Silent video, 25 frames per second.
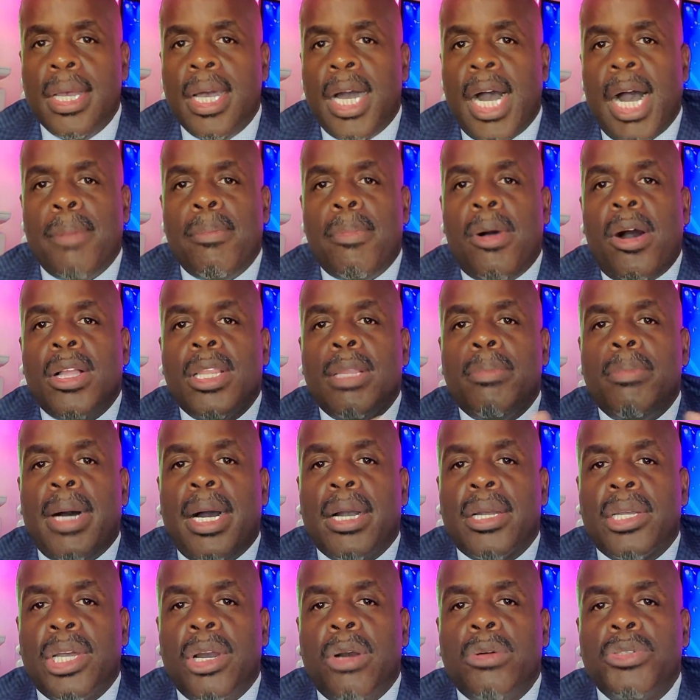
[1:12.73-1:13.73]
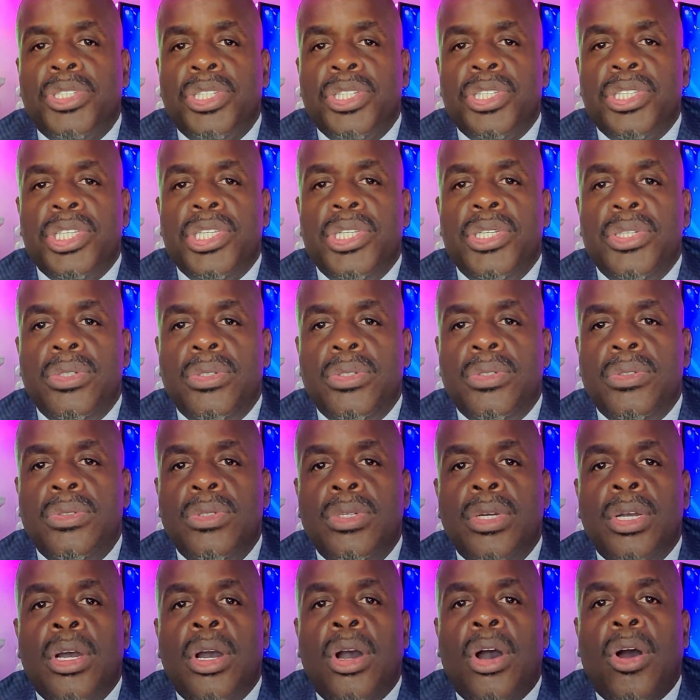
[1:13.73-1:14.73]
I'm all about coaching you
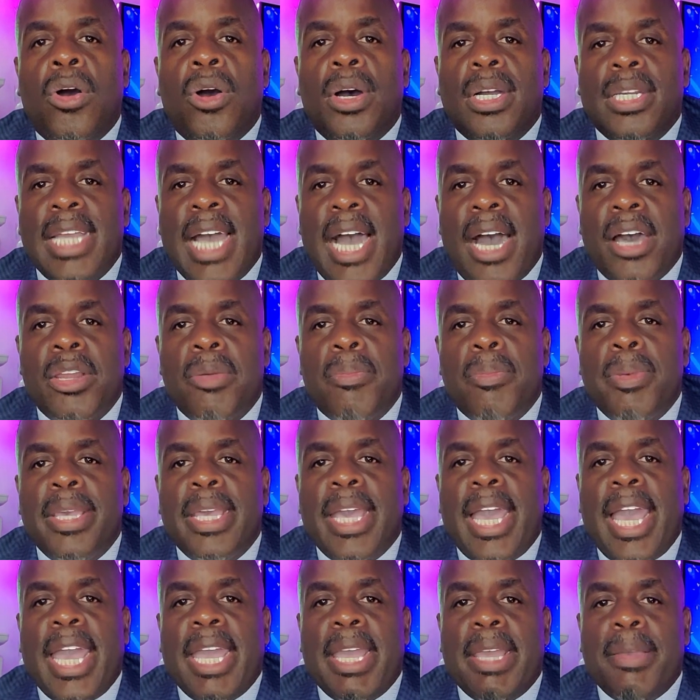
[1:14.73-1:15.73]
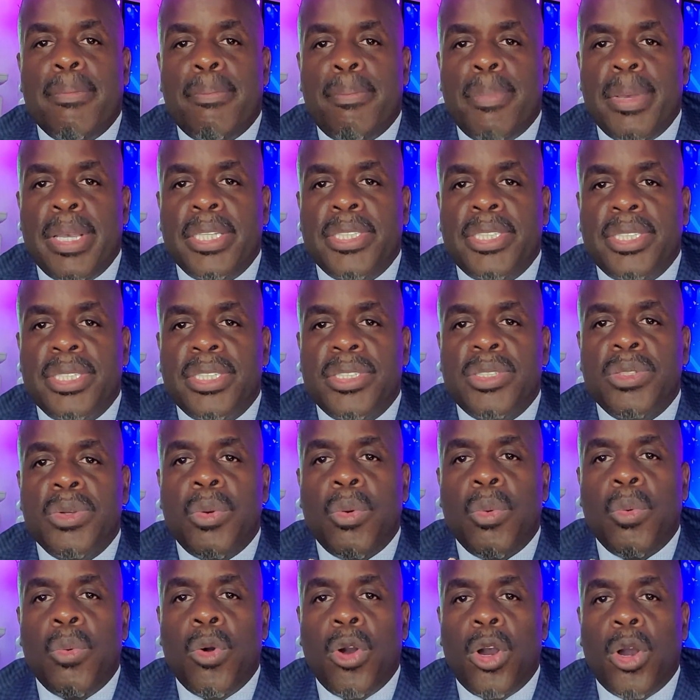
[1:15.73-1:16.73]
on how to be a business
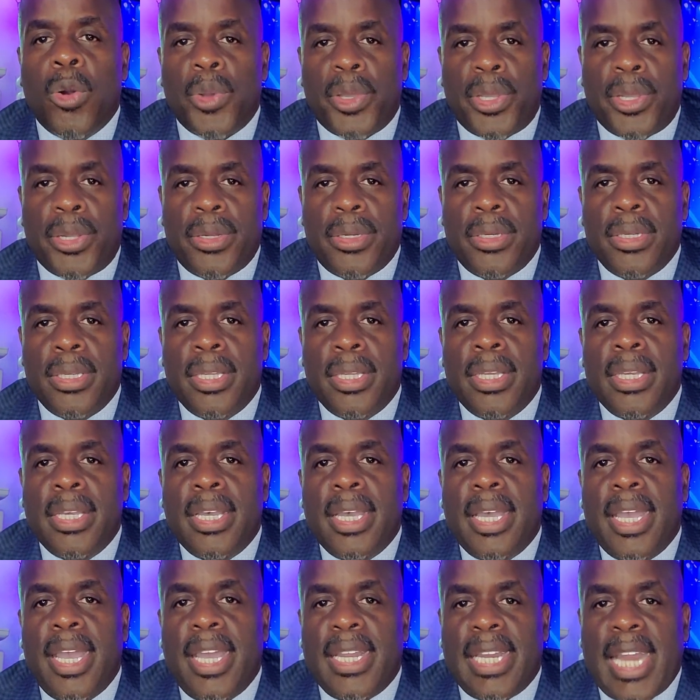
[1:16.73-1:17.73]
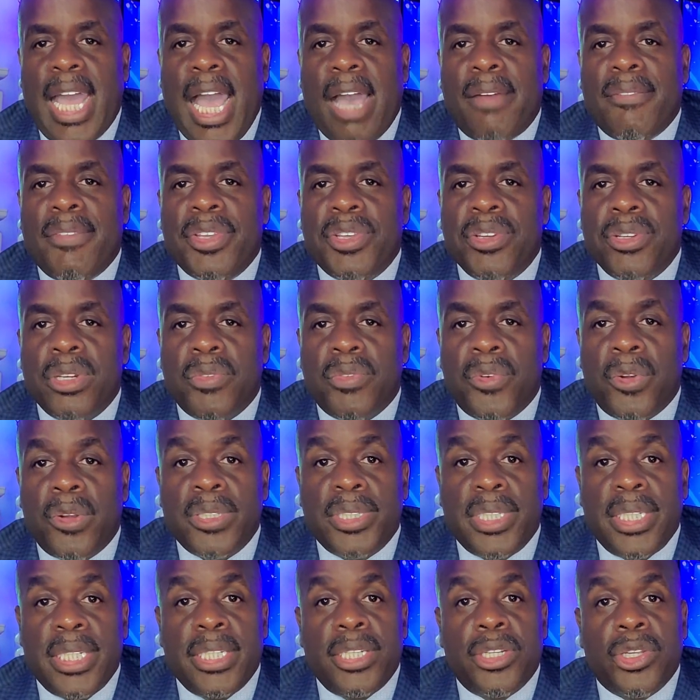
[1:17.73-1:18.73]
warrior, and I have a
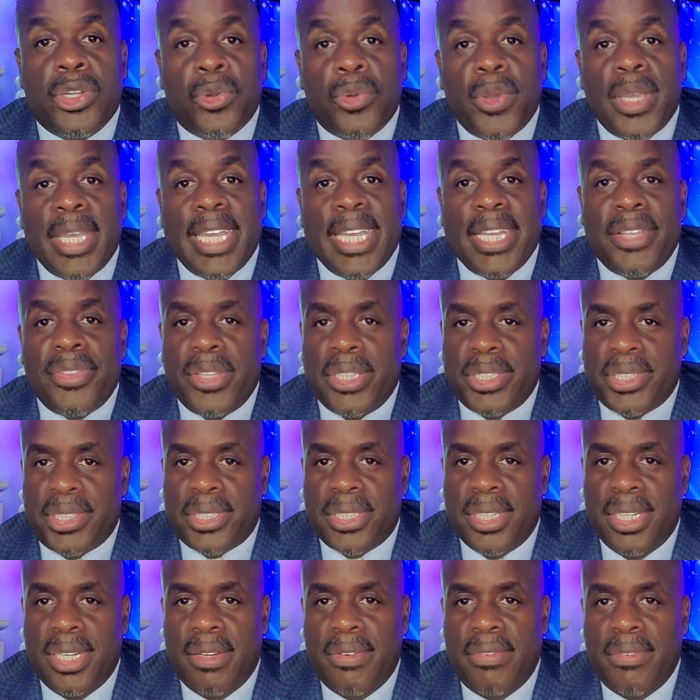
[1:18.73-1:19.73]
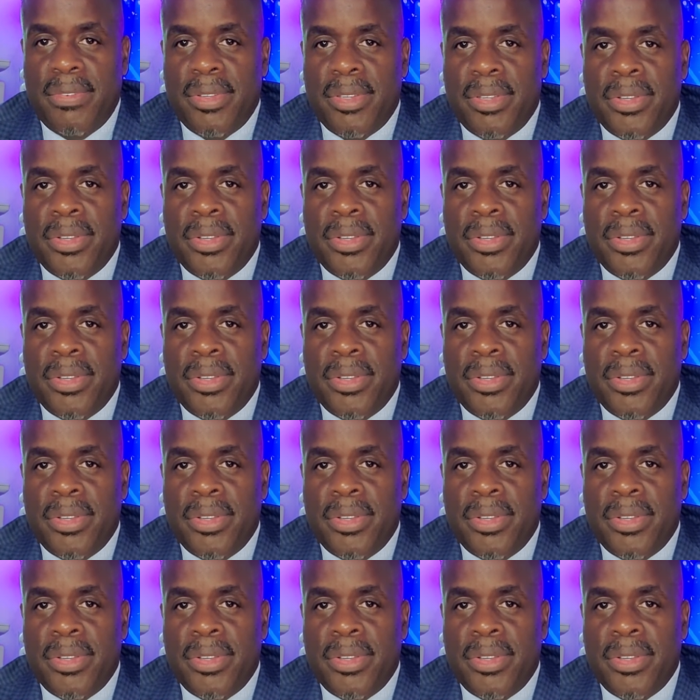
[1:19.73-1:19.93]
university degree in this stuff.